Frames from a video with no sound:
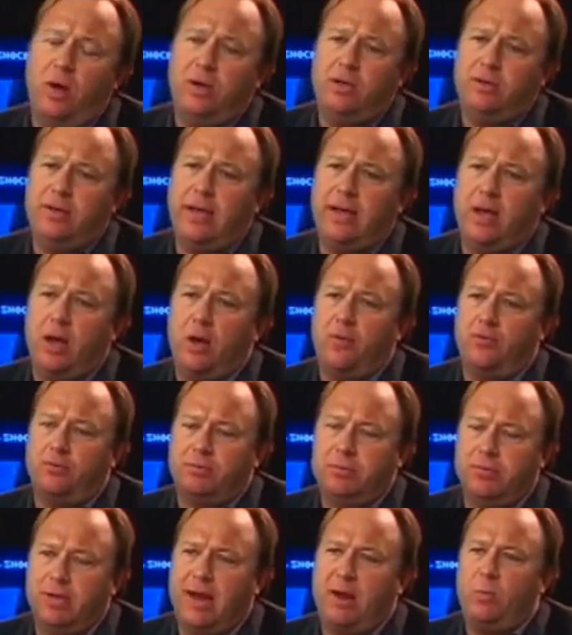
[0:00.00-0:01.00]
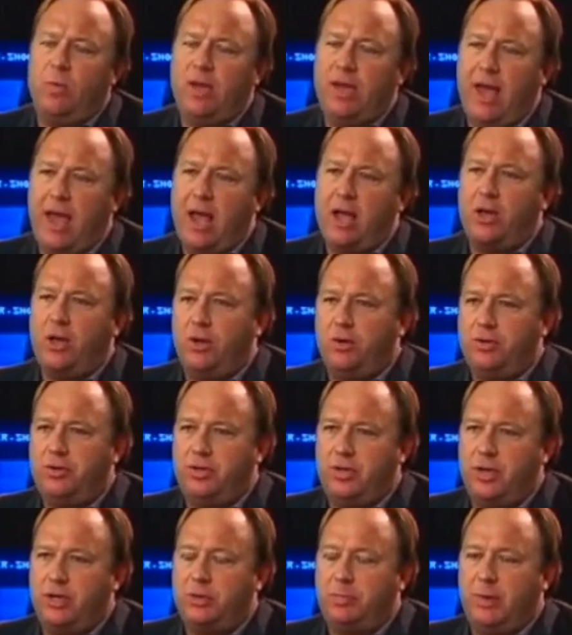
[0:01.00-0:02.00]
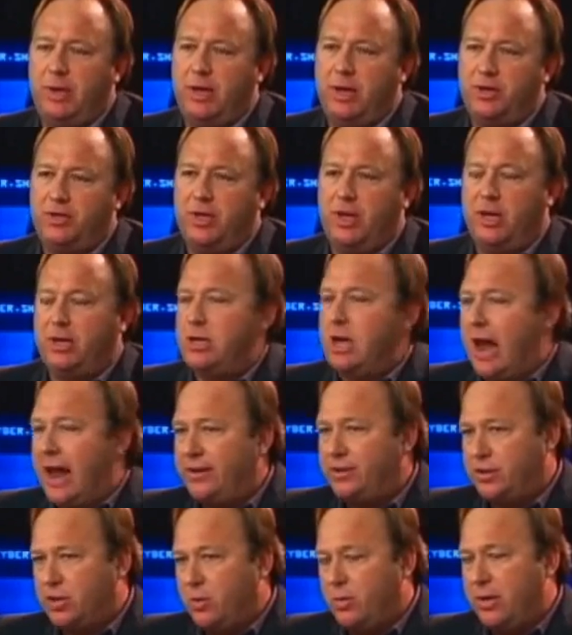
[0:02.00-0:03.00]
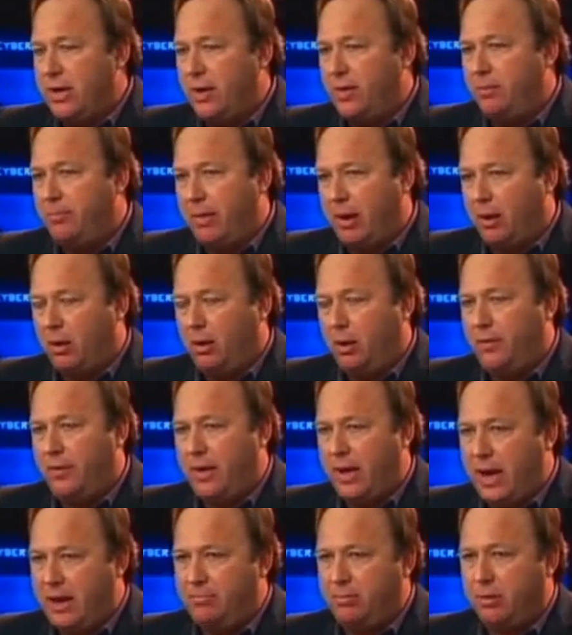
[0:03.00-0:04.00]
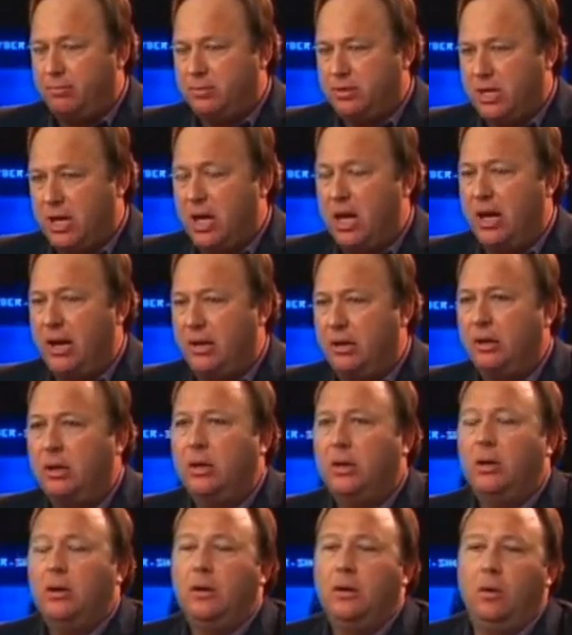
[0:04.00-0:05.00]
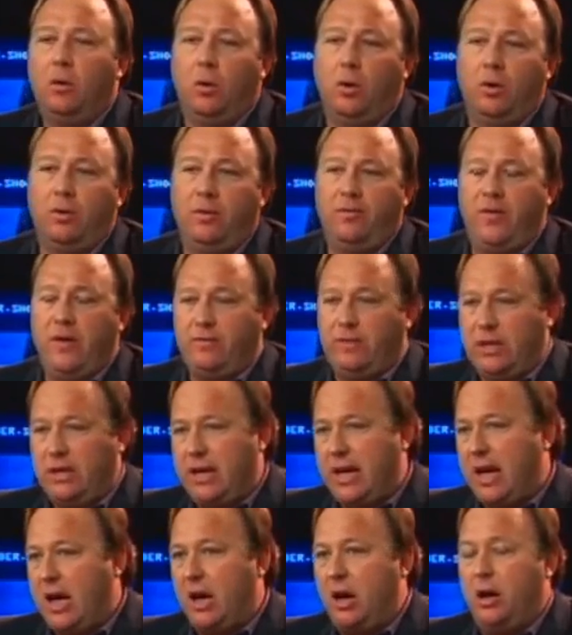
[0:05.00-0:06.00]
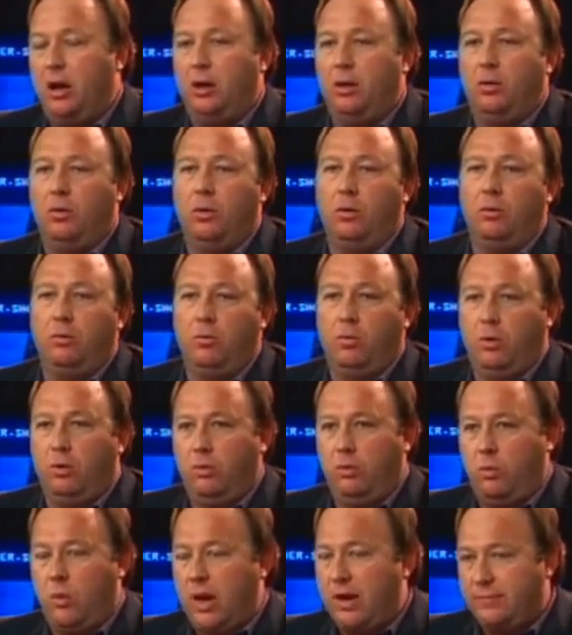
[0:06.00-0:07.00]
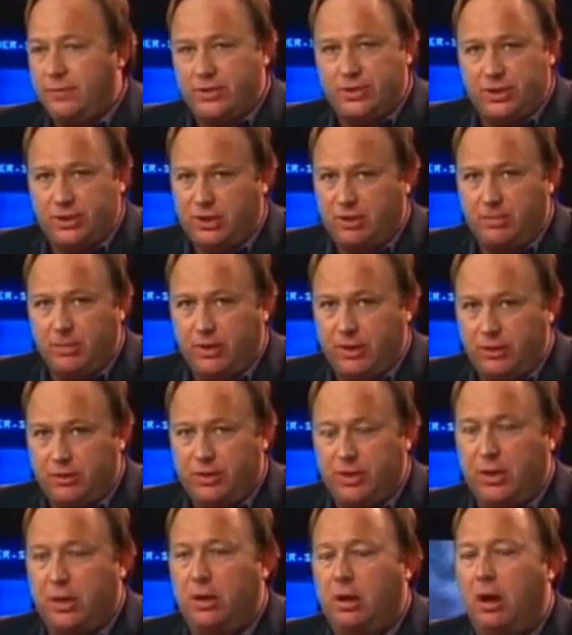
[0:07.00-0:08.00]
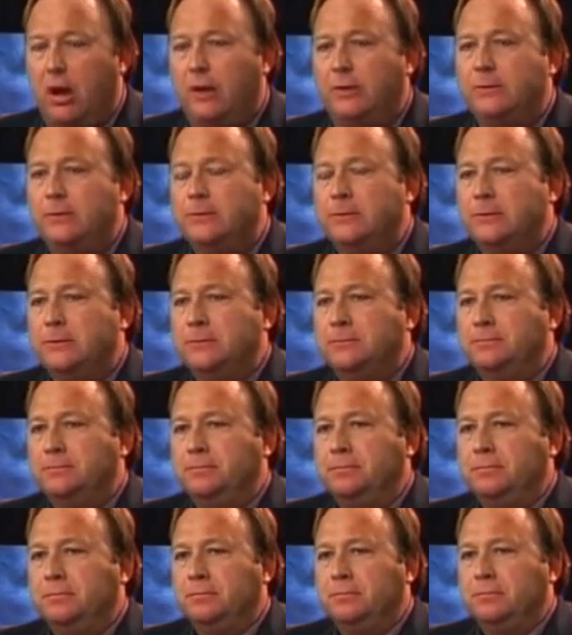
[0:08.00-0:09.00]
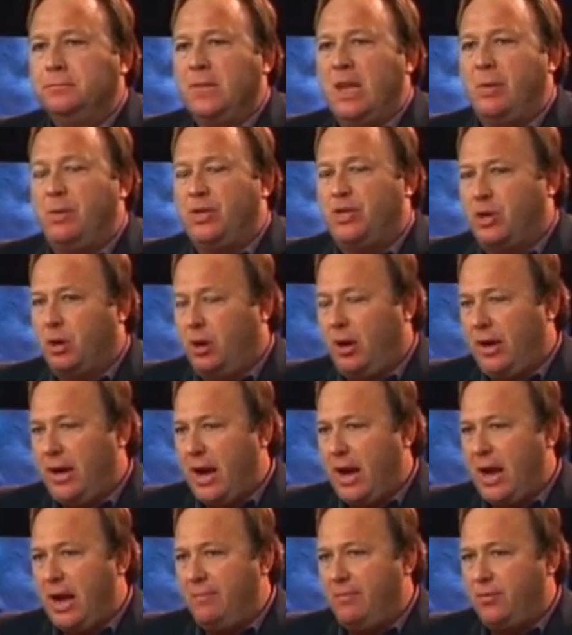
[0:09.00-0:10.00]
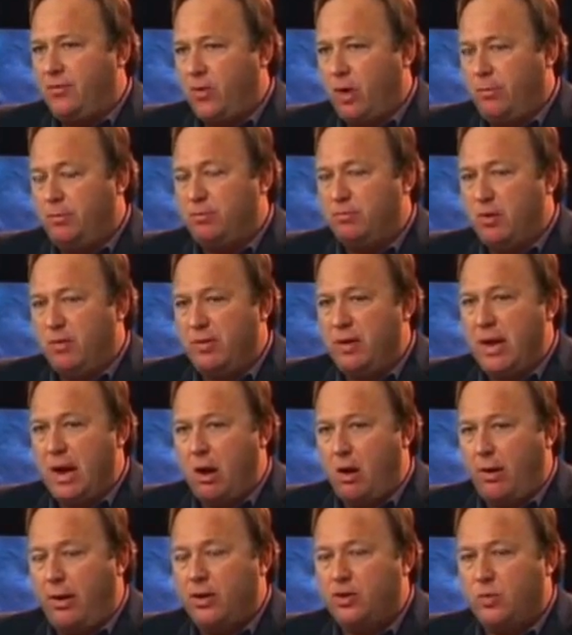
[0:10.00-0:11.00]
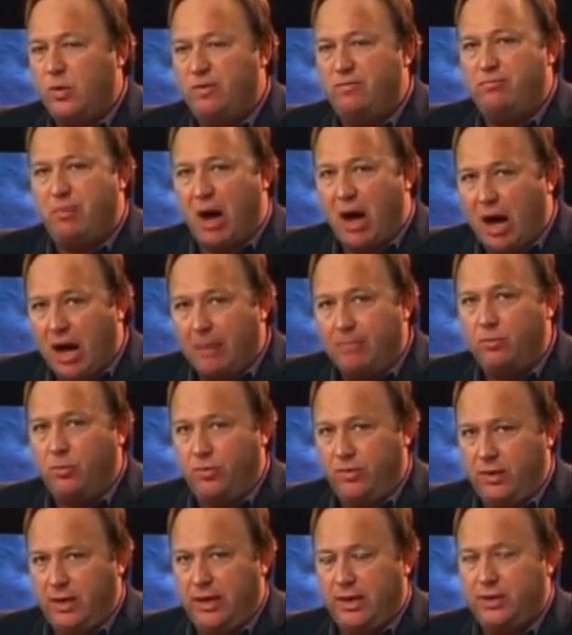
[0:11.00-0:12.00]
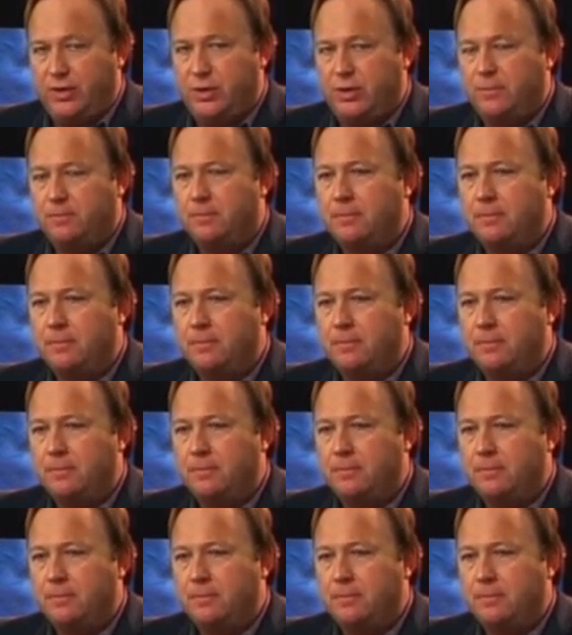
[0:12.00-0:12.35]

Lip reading: did they go from saying we can't use this because it ignites going down the barrel of the Abrams gun or the 50 cal or whatever system they're using it on, and we certainly can't have the troops move into areas we've bombed with this,